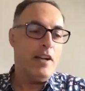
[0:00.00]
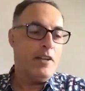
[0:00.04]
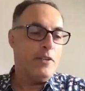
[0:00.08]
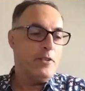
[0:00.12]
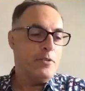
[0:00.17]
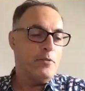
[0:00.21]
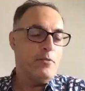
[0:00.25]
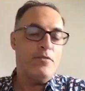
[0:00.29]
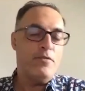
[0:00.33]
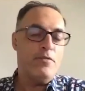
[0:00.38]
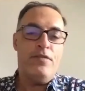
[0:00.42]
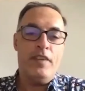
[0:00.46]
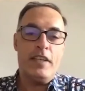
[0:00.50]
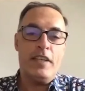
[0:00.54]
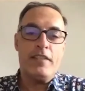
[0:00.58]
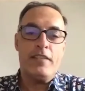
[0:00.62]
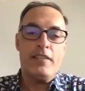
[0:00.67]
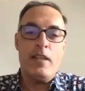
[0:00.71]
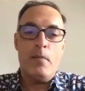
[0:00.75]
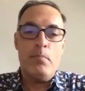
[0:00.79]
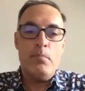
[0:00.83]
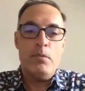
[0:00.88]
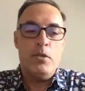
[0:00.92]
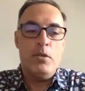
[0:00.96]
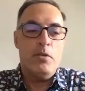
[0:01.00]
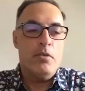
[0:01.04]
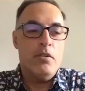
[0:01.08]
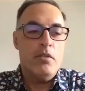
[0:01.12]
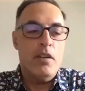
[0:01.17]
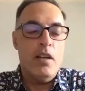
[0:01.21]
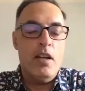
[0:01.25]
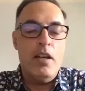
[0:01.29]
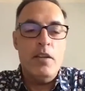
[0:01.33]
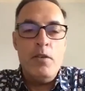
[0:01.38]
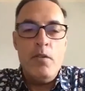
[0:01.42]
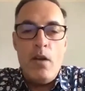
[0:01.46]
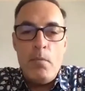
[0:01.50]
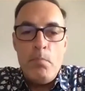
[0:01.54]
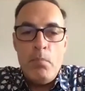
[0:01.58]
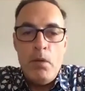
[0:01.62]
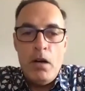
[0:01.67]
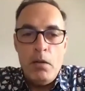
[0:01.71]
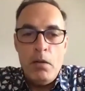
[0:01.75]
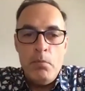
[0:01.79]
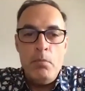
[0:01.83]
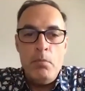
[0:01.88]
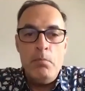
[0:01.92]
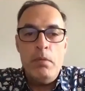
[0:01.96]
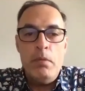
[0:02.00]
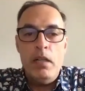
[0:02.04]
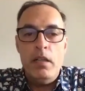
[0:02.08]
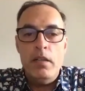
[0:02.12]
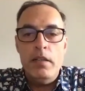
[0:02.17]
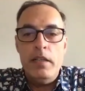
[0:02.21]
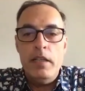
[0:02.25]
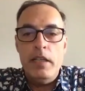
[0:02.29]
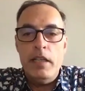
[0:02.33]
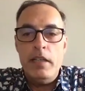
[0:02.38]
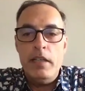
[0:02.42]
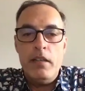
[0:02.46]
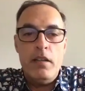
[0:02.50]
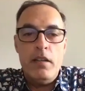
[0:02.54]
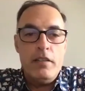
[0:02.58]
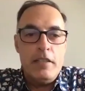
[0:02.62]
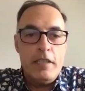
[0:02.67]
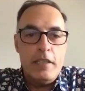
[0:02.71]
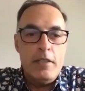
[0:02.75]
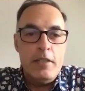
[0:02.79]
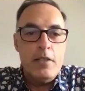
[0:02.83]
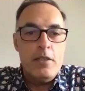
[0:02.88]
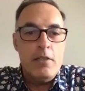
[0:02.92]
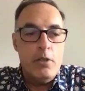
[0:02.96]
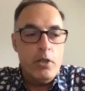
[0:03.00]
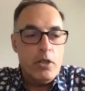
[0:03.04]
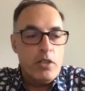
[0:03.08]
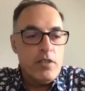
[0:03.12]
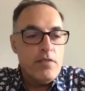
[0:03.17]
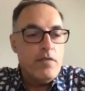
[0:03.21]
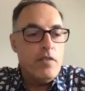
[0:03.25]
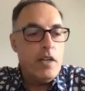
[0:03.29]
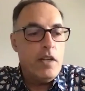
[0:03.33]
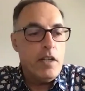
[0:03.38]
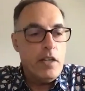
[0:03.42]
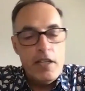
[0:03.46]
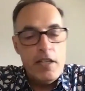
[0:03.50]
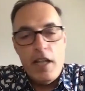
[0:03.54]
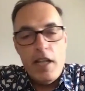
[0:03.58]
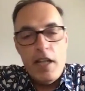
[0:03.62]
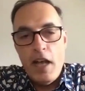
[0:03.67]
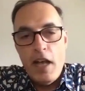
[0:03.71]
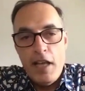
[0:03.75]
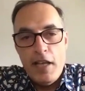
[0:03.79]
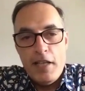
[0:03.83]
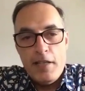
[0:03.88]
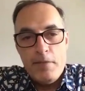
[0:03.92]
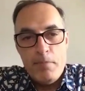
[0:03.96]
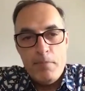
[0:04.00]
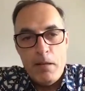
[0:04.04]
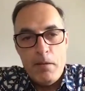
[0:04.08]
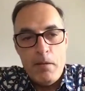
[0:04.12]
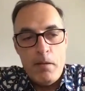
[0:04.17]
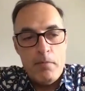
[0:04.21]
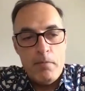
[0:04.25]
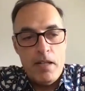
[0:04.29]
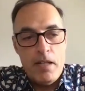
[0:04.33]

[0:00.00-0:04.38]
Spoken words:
fixed up your apartment building. It looks very nice." Blah blah blah.